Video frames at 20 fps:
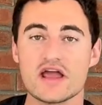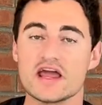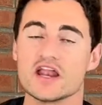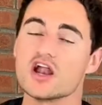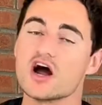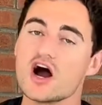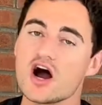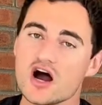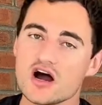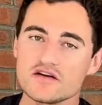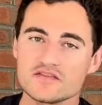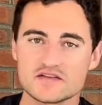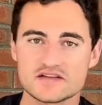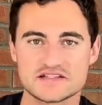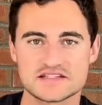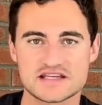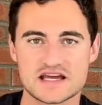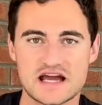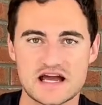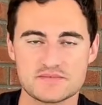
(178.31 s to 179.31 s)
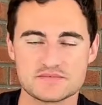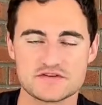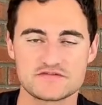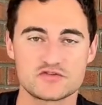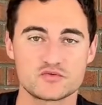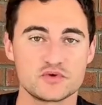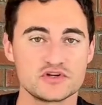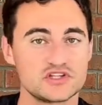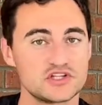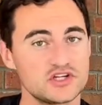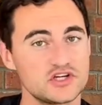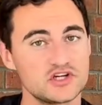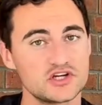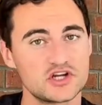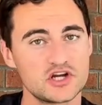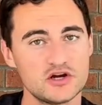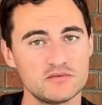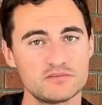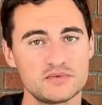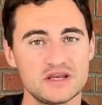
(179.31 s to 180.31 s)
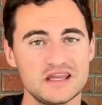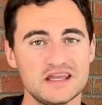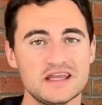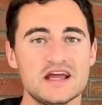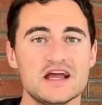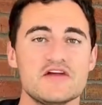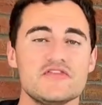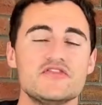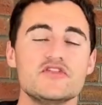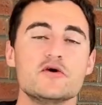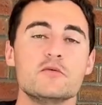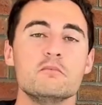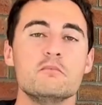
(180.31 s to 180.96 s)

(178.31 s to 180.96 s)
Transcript: And oftentimes, if you're with a good company, they'll